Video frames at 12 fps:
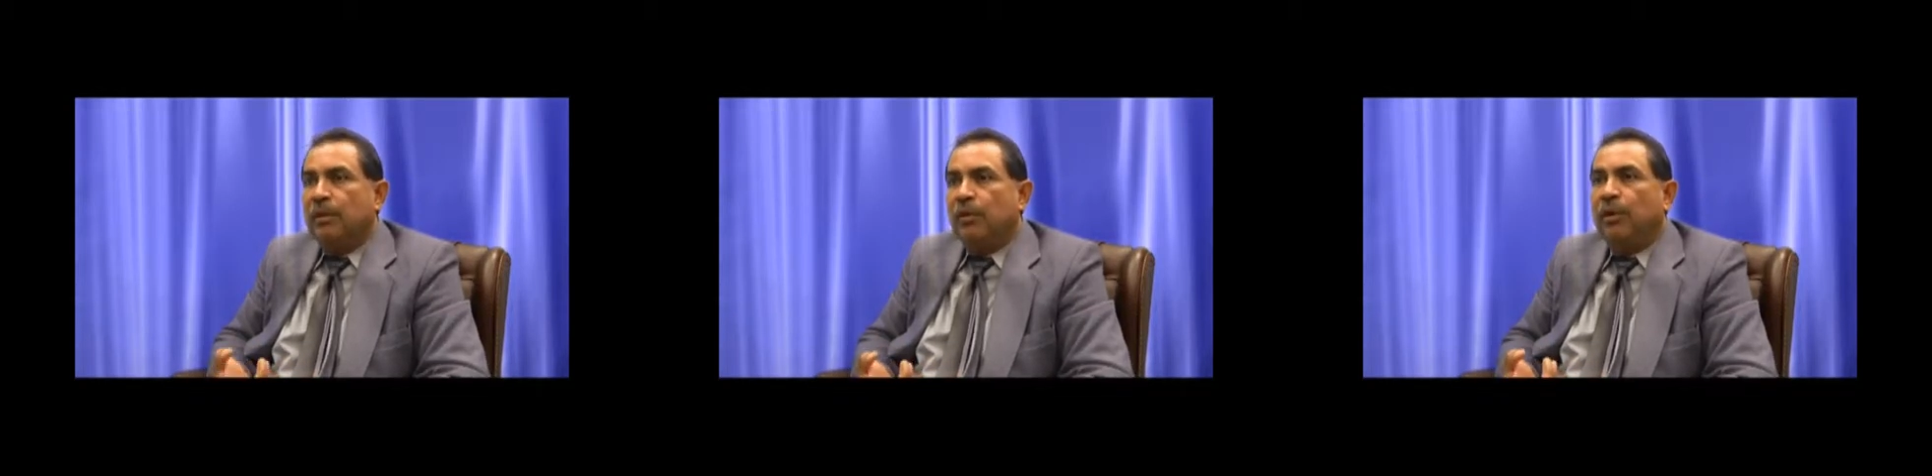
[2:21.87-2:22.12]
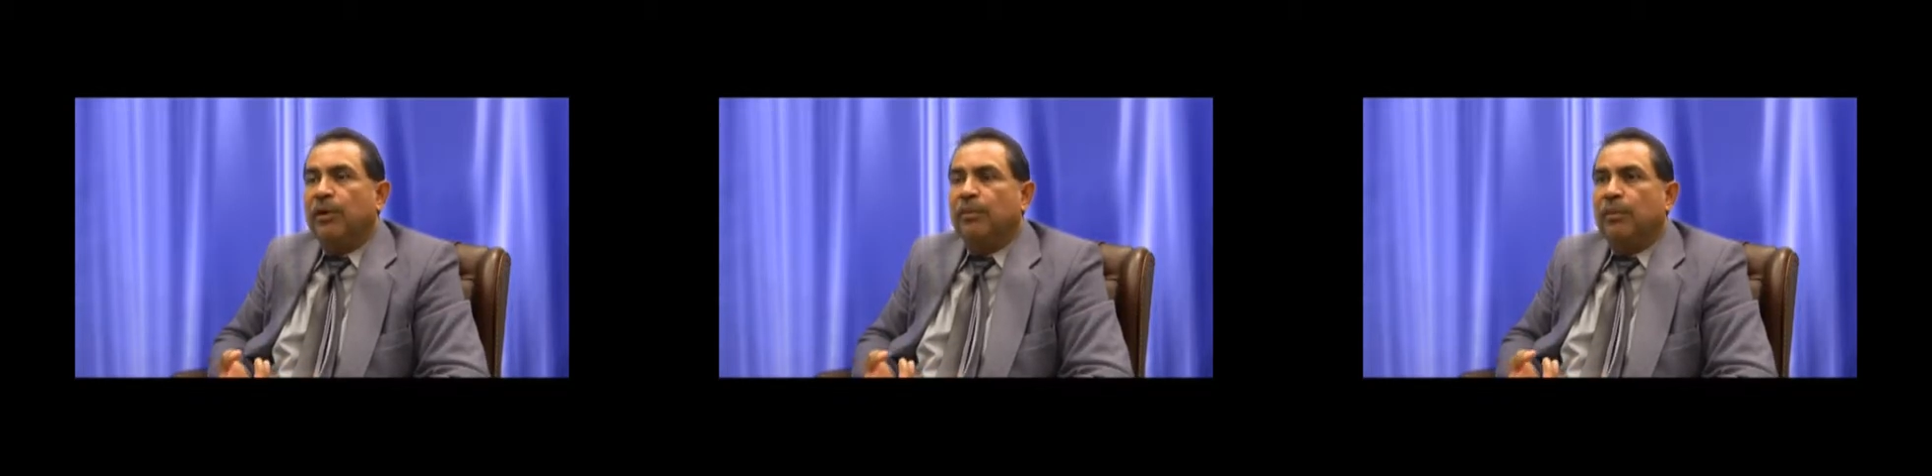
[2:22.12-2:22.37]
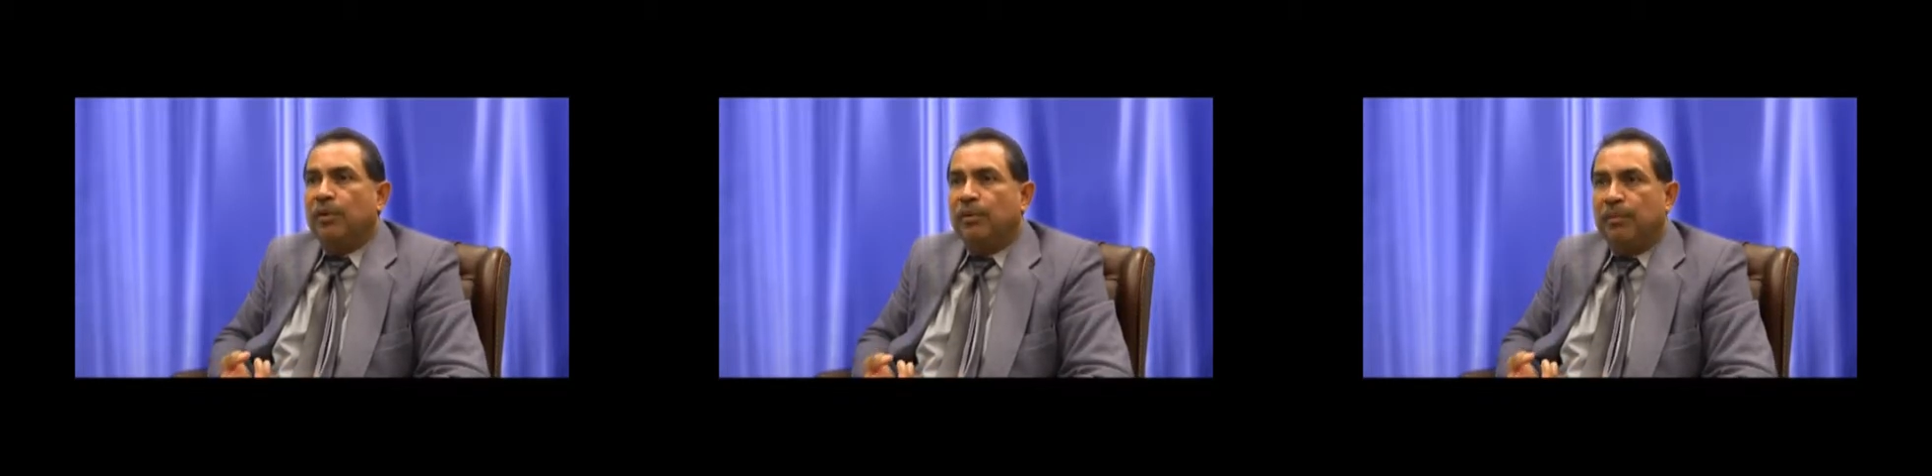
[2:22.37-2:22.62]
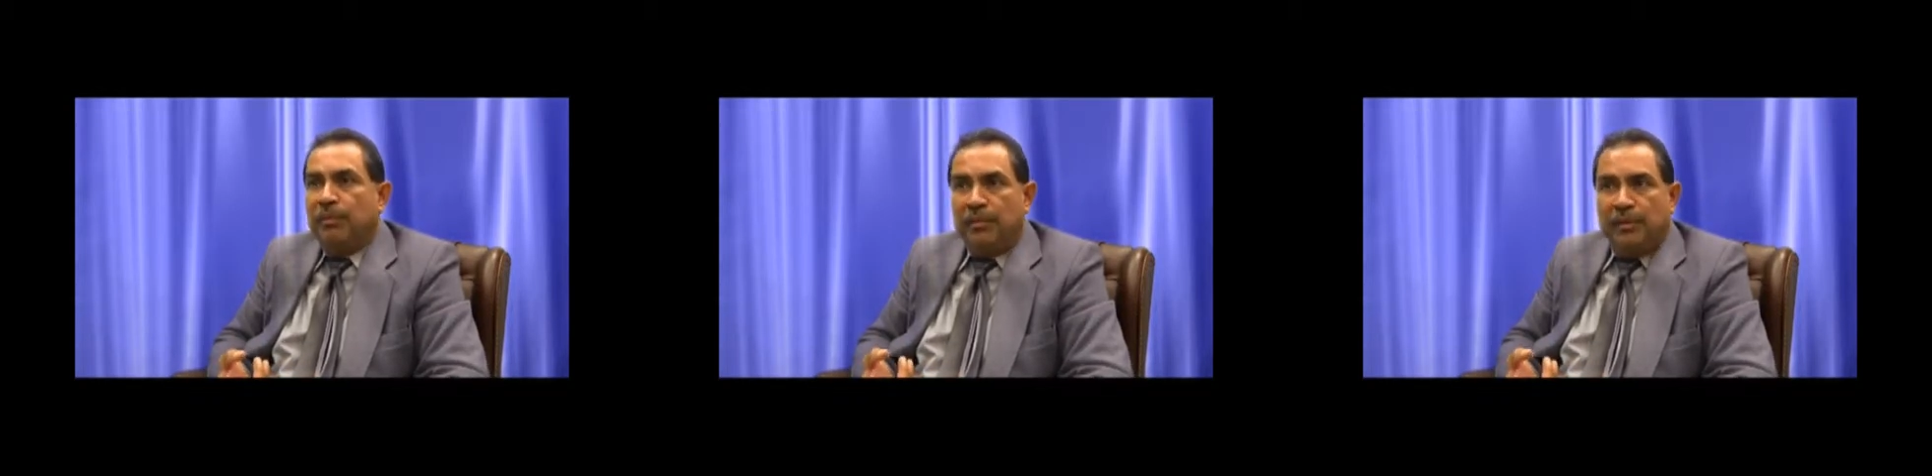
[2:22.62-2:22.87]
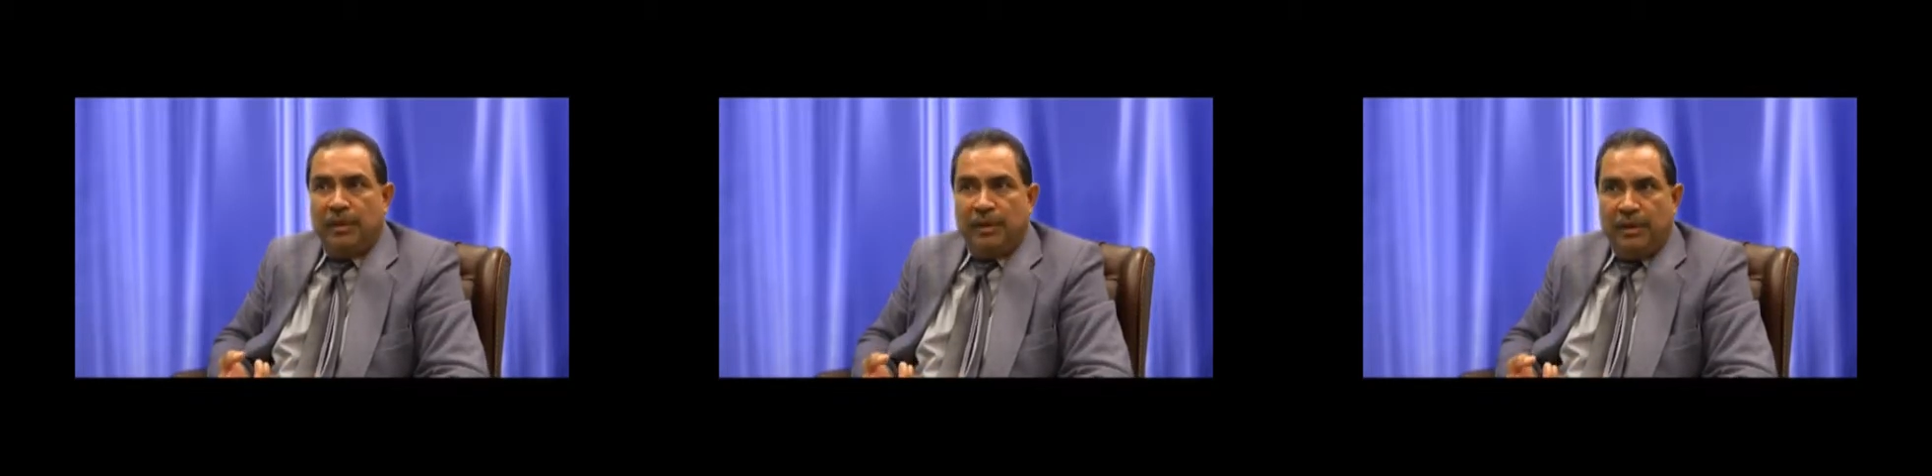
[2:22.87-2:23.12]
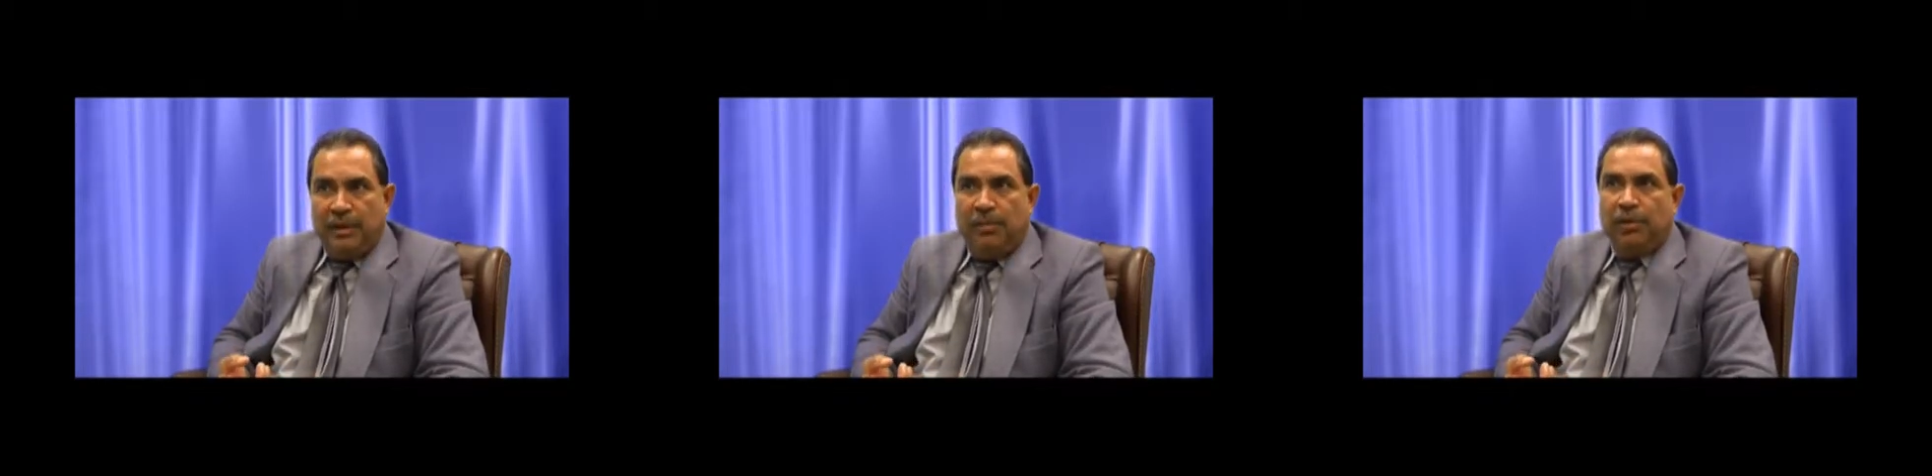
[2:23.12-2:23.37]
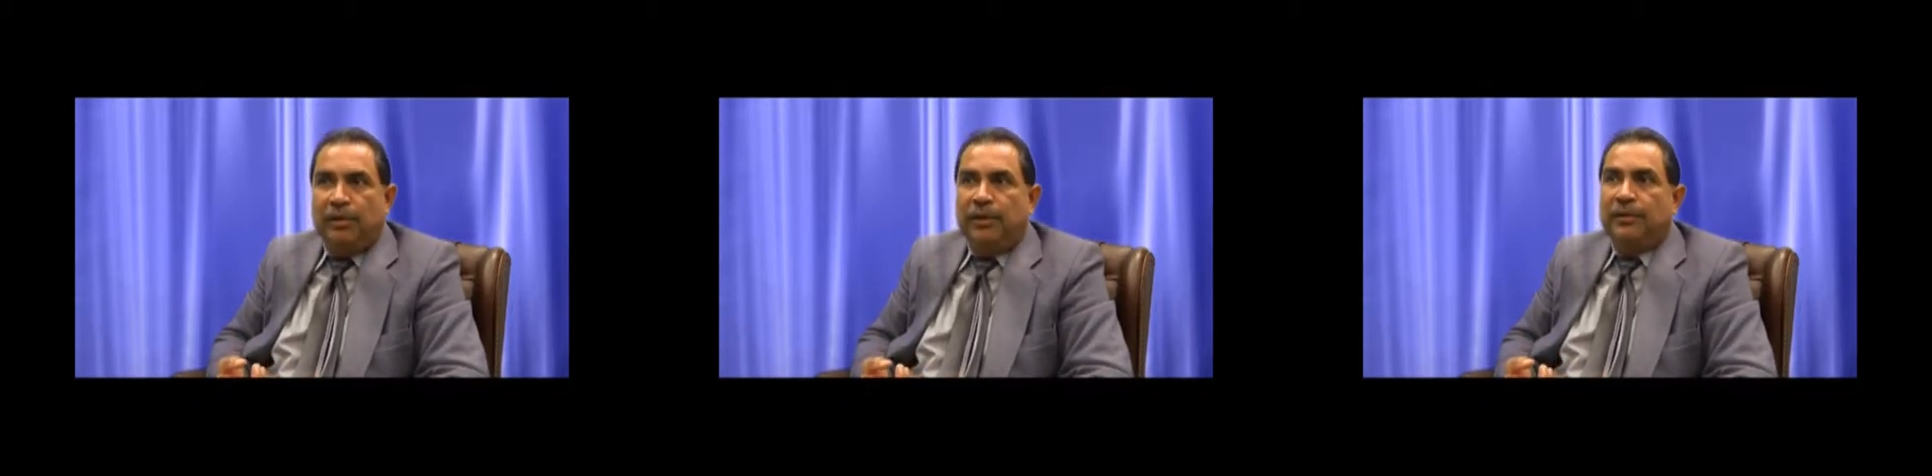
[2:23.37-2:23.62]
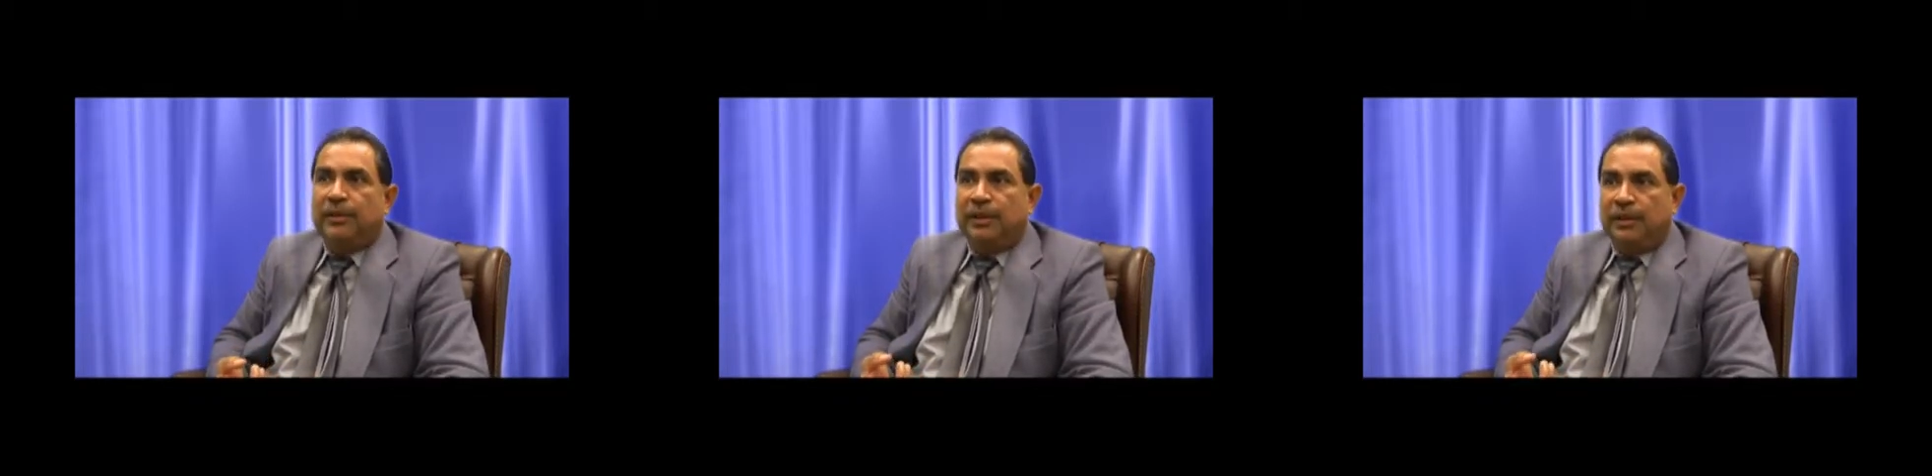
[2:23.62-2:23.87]
one or more
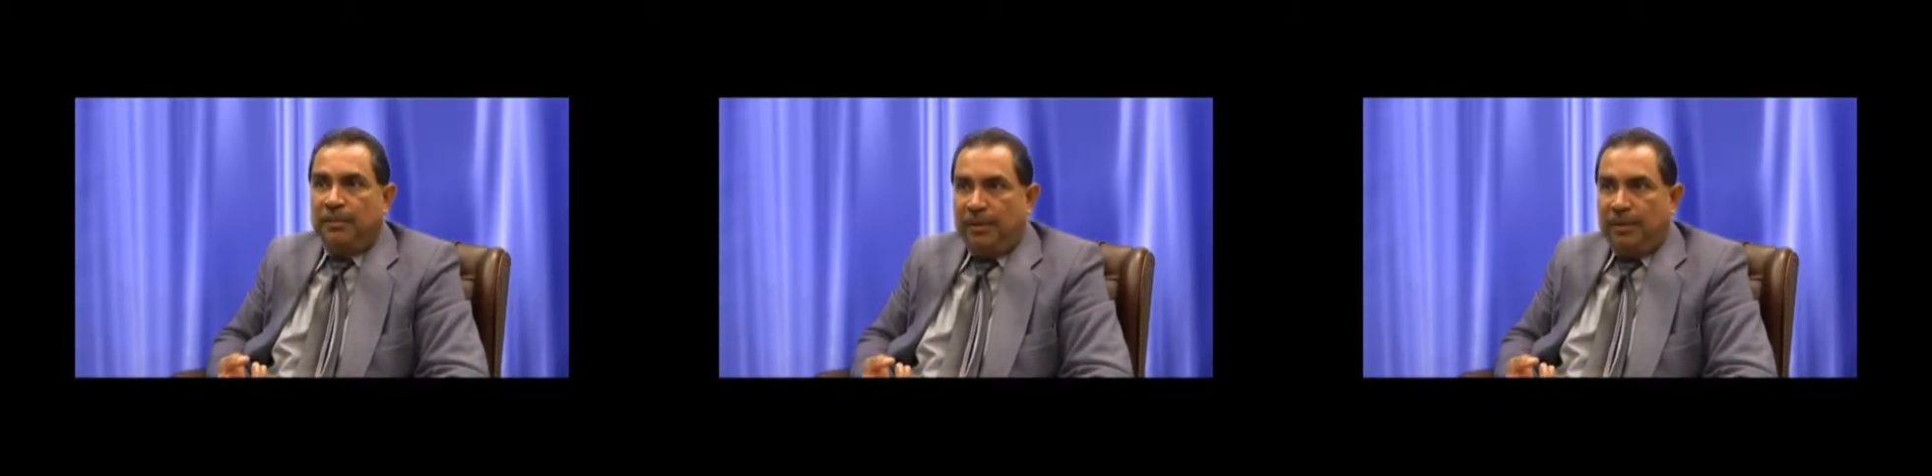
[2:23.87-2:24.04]
employees of the